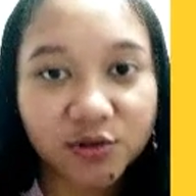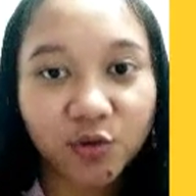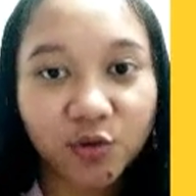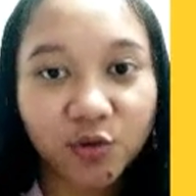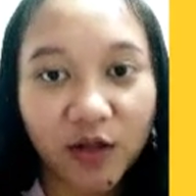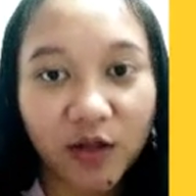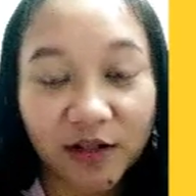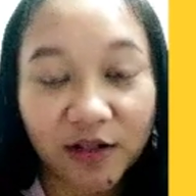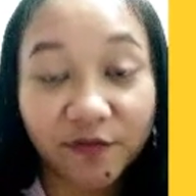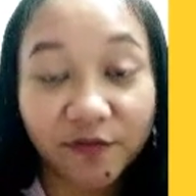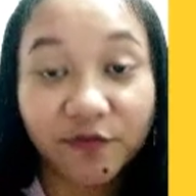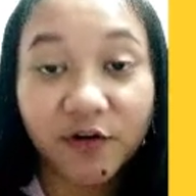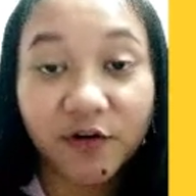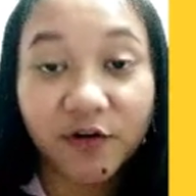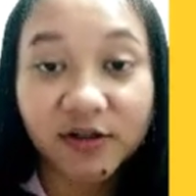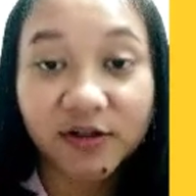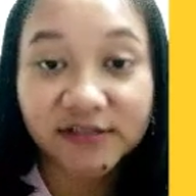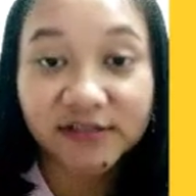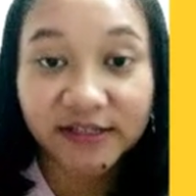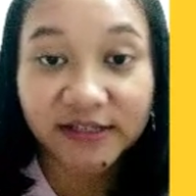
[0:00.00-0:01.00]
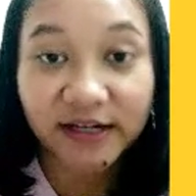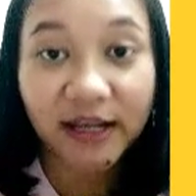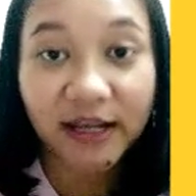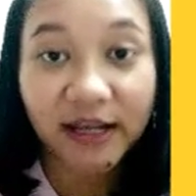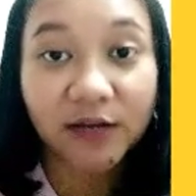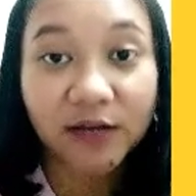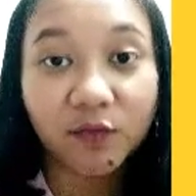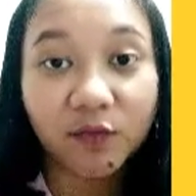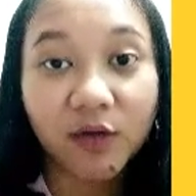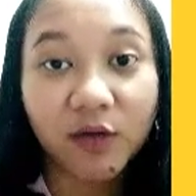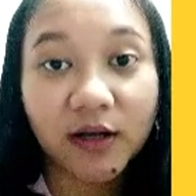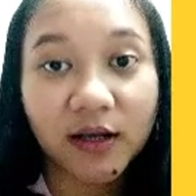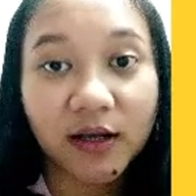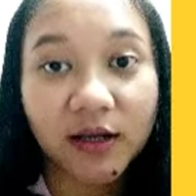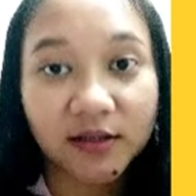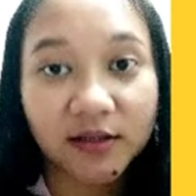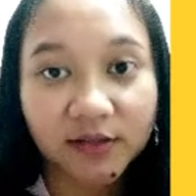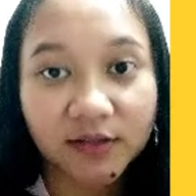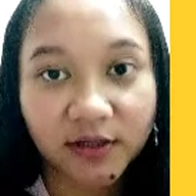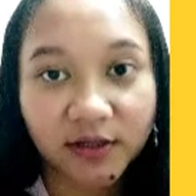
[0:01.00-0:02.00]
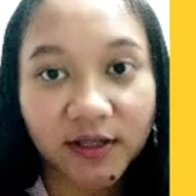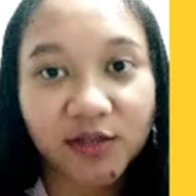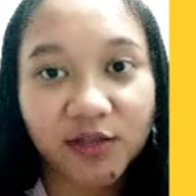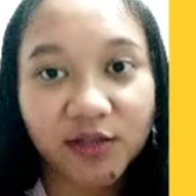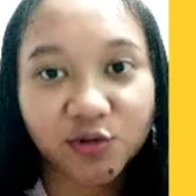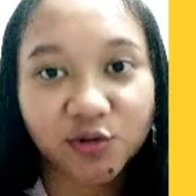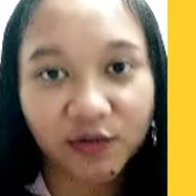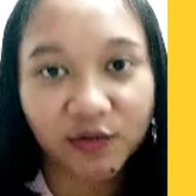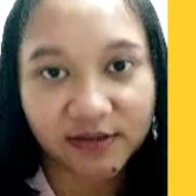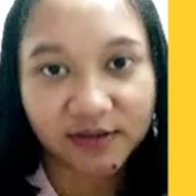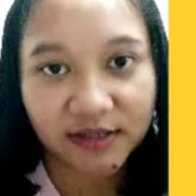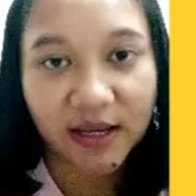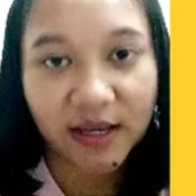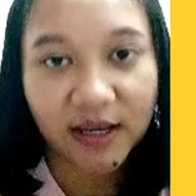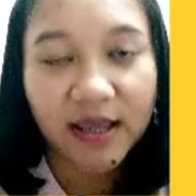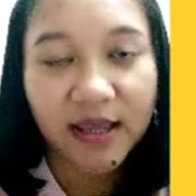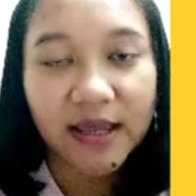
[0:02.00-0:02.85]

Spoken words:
12, 14, and 120.